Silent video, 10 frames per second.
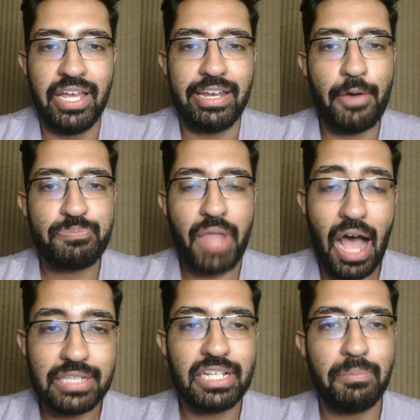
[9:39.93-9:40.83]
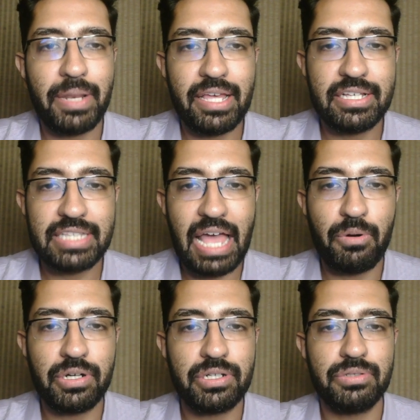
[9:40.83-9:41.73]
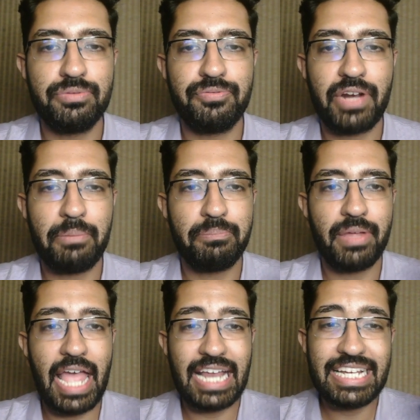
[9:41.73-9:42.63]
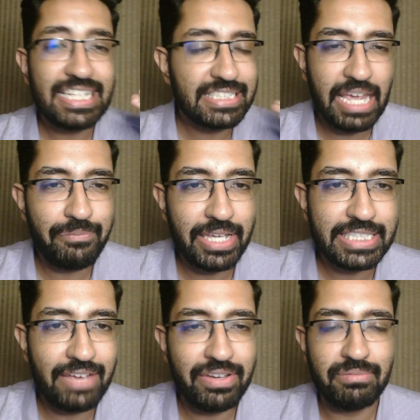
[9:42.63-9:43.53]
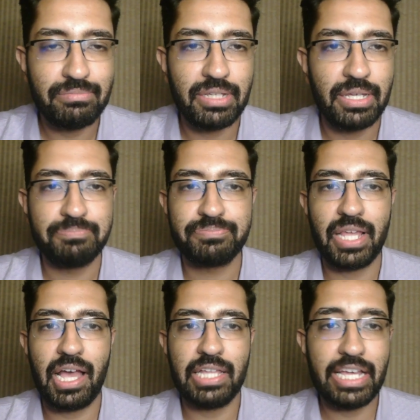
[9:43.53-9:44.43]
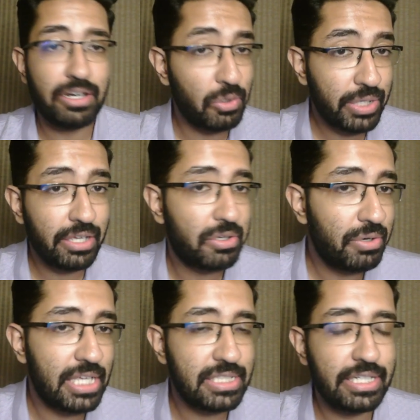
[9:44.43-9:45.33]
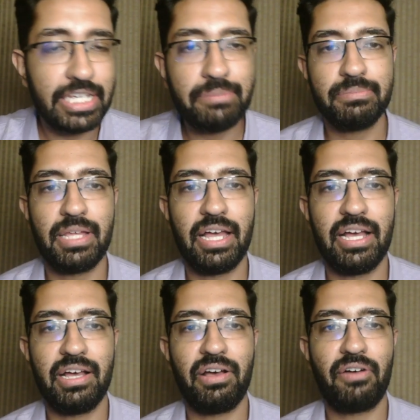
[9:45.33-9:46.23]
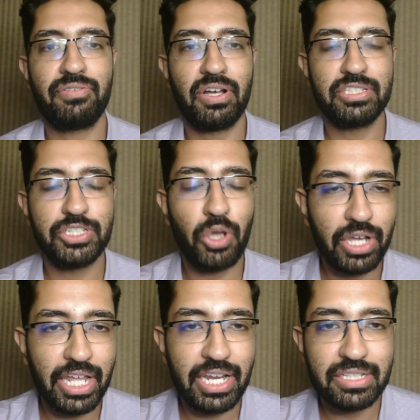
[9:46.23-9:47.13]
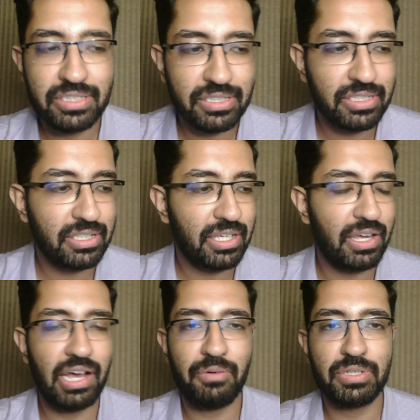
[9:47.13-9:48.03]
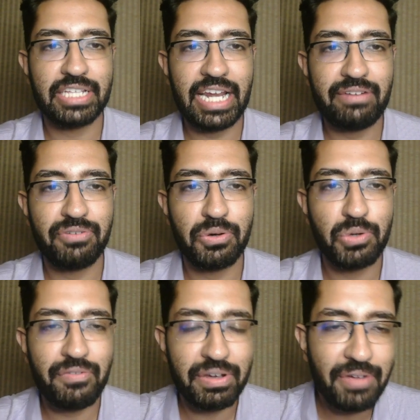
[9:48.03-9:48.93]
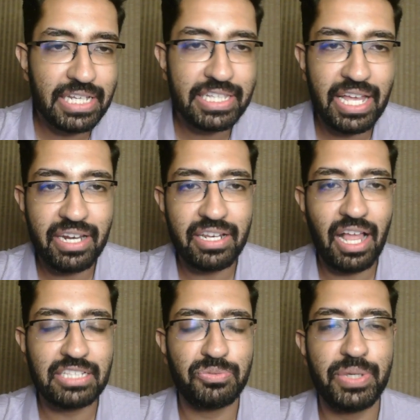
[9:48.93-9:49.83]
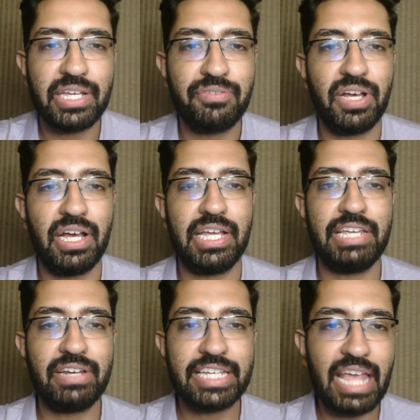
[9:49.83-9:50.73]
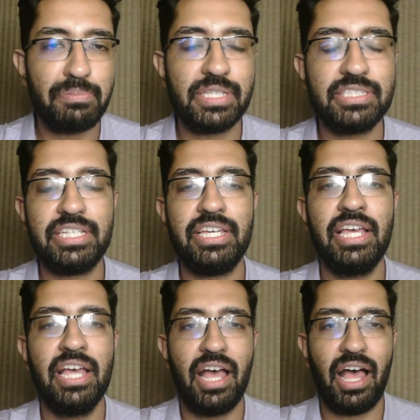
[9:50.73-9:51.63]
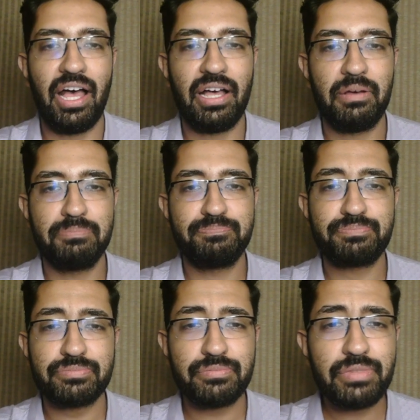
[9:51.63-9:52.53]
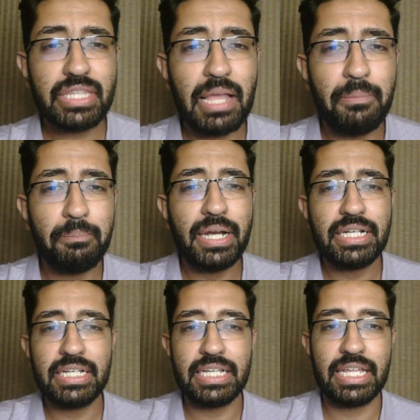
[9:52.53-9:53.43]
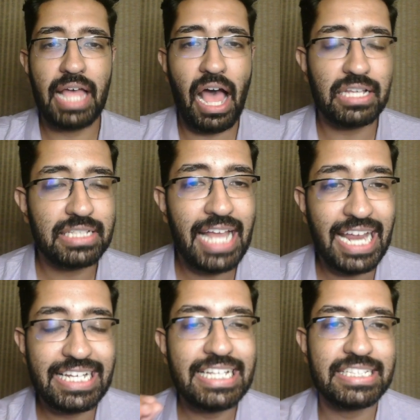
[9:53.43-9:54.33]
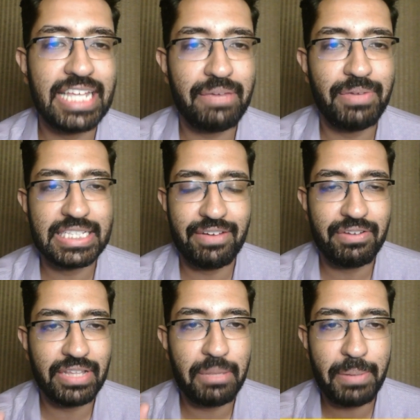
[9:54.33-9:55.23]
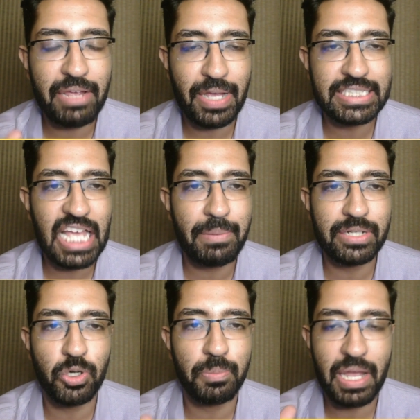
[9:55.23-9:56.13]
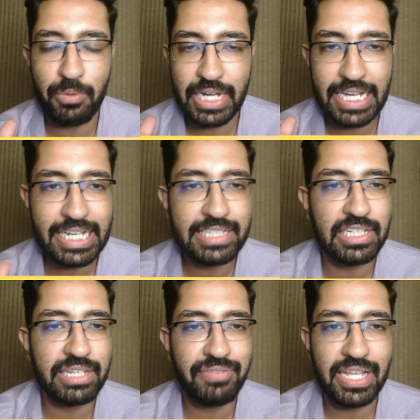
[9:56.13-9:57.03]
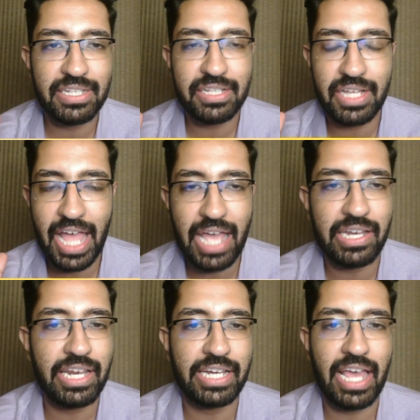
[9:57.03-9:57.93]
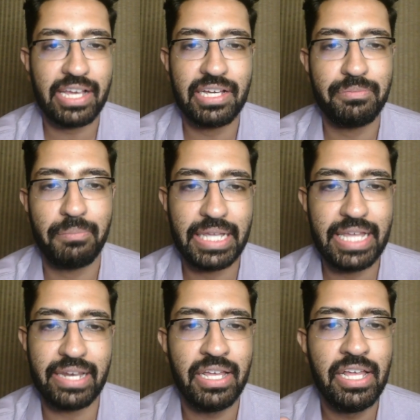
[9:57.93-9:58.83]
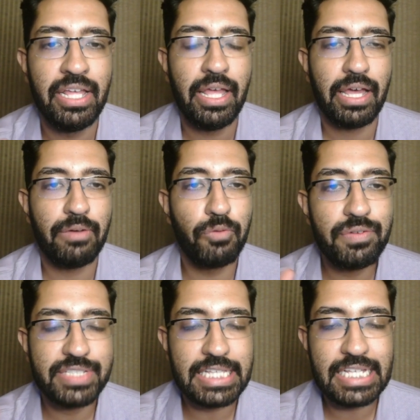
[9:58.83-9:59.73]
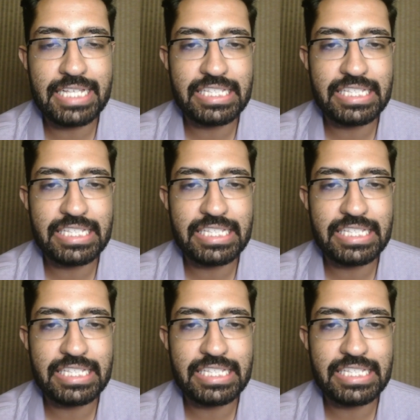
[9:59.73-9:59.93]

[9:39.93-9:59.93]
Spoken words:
Now, Arsenal players, I want to from at least game week 7. They're looking good as a team. Of course, Gyökeres was great for whoever went there last week, even captaincy. But Arsenal, at least in Game Week 7, when they play West Ham at home, I want at least a defender and an attacker by then. Wolves assets, as